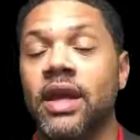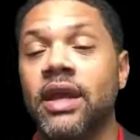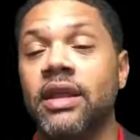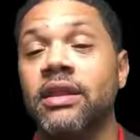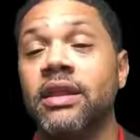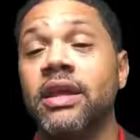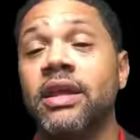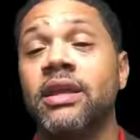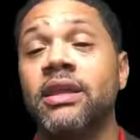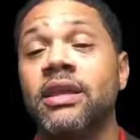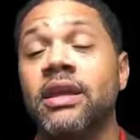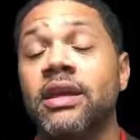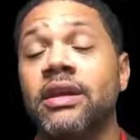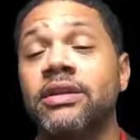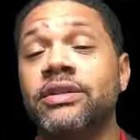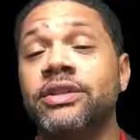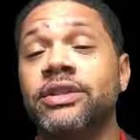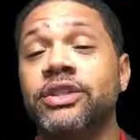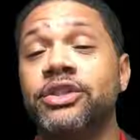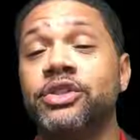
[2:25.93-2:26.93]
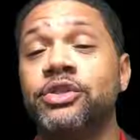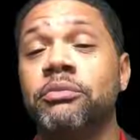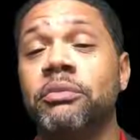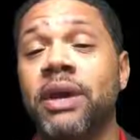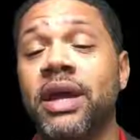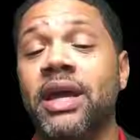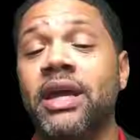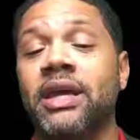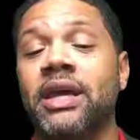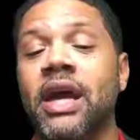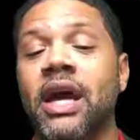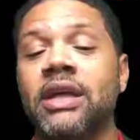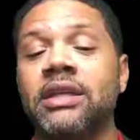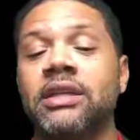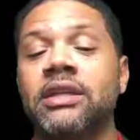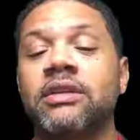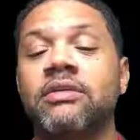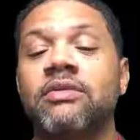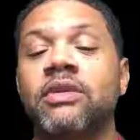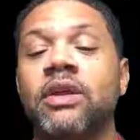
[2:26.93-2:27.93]
And then there's the germane
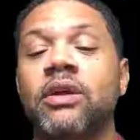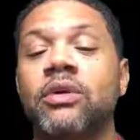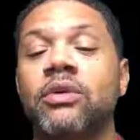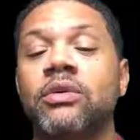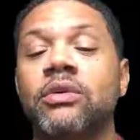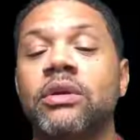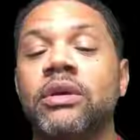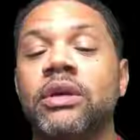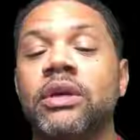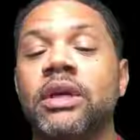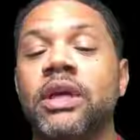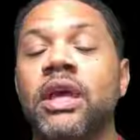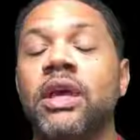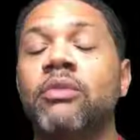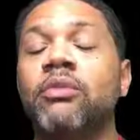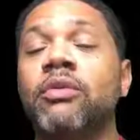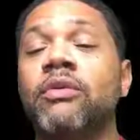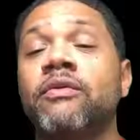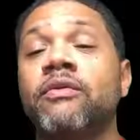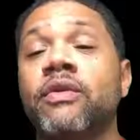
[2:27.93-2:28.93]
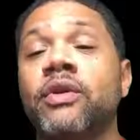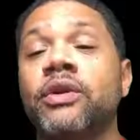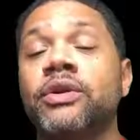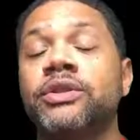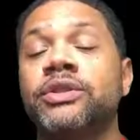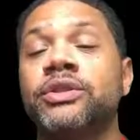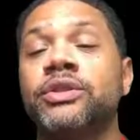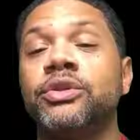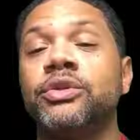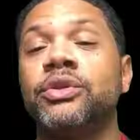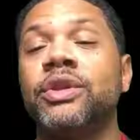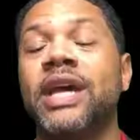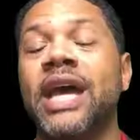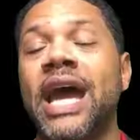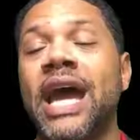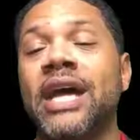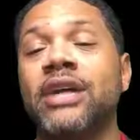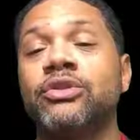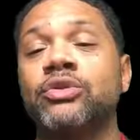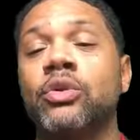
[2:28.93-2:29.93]
cognitive load. It refers to the
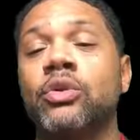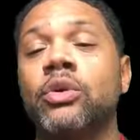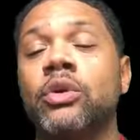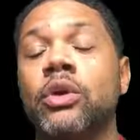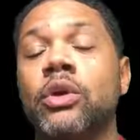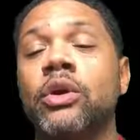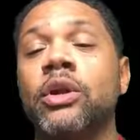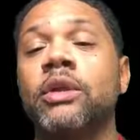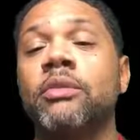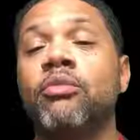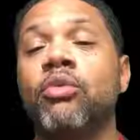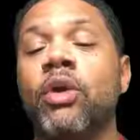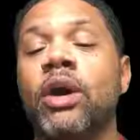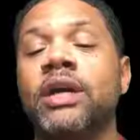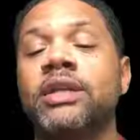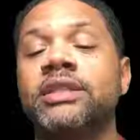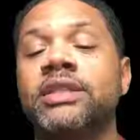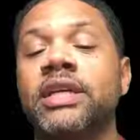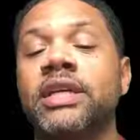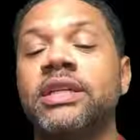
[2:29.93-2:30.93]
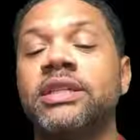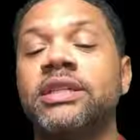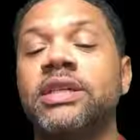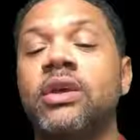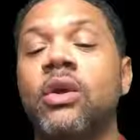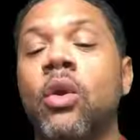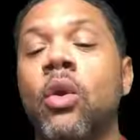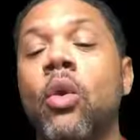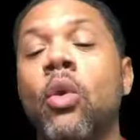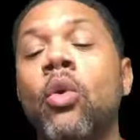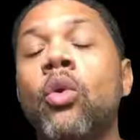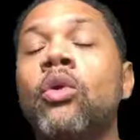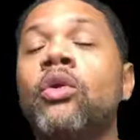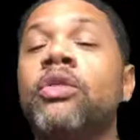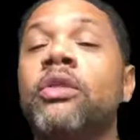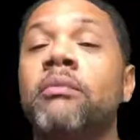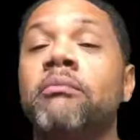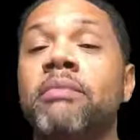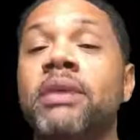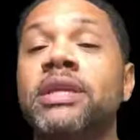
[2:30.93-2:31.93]
actual learning process or
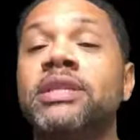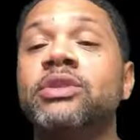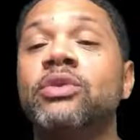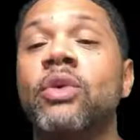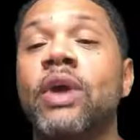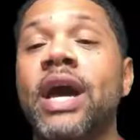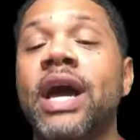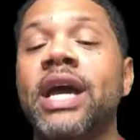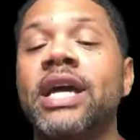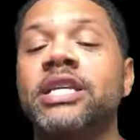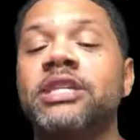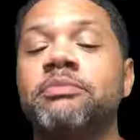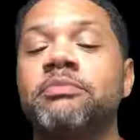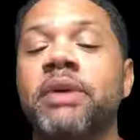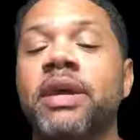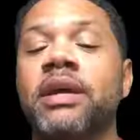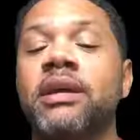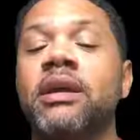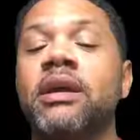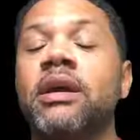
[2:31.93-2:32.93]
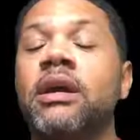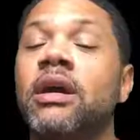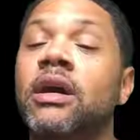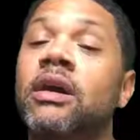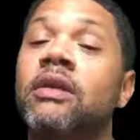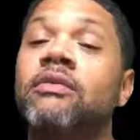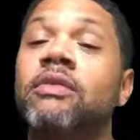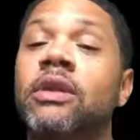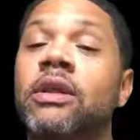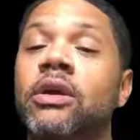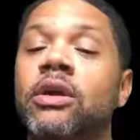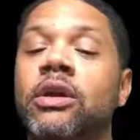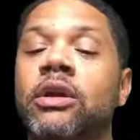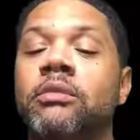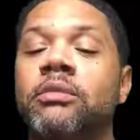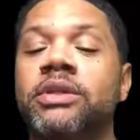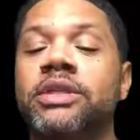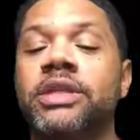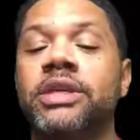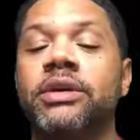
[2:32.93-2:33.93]
the mental aspect of the
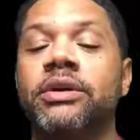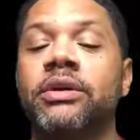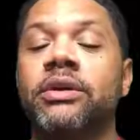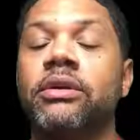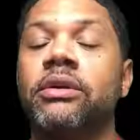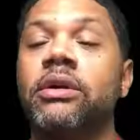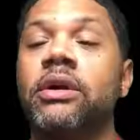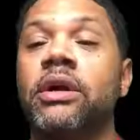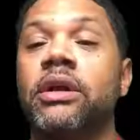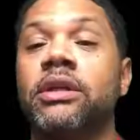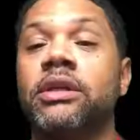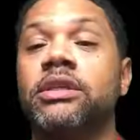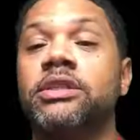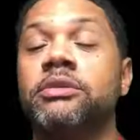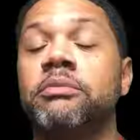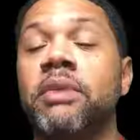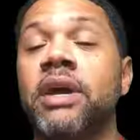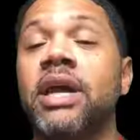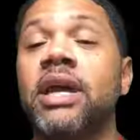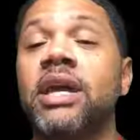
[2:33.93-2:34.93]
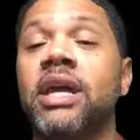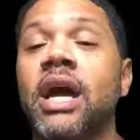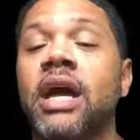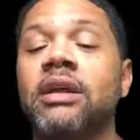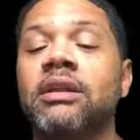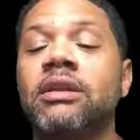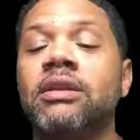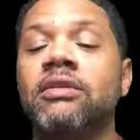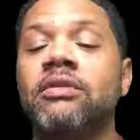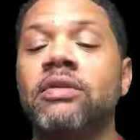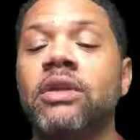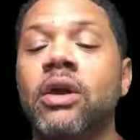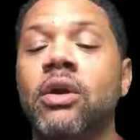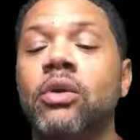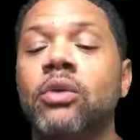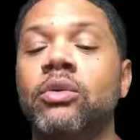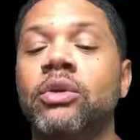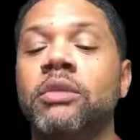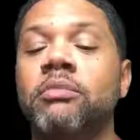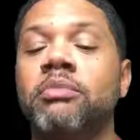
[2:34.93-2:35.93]
learning material. The germane cognitive
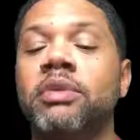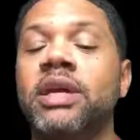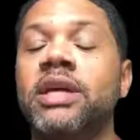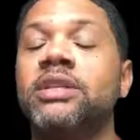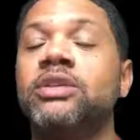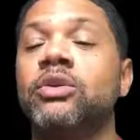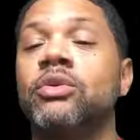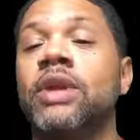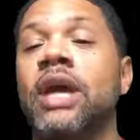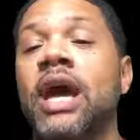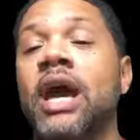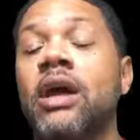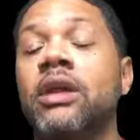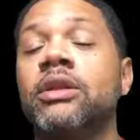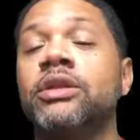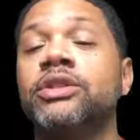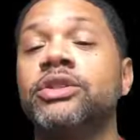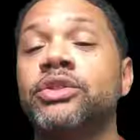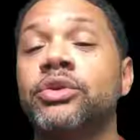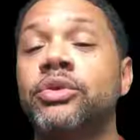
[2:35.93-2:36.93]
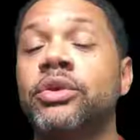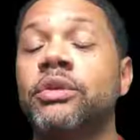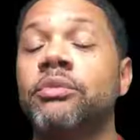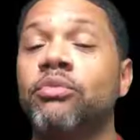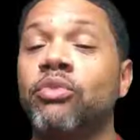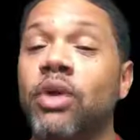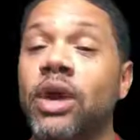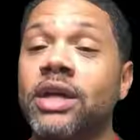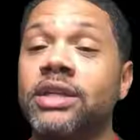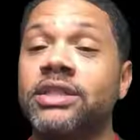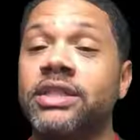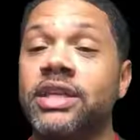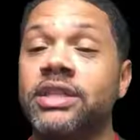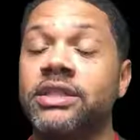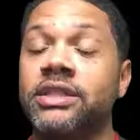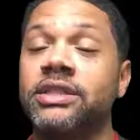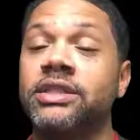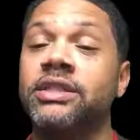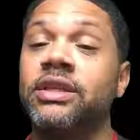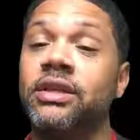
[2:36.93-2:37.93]
load depends on how the student
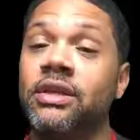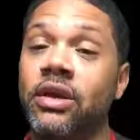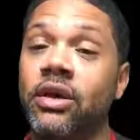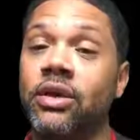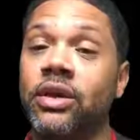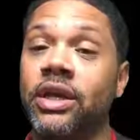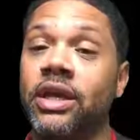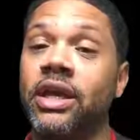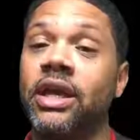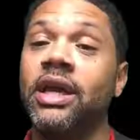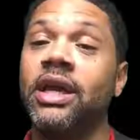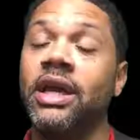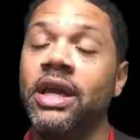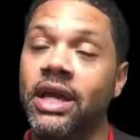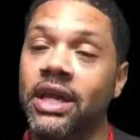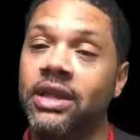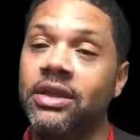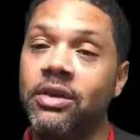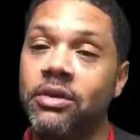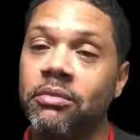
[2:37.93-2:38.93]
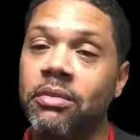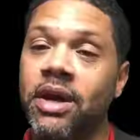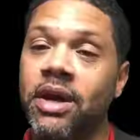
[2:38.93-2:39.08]
processes the learning in their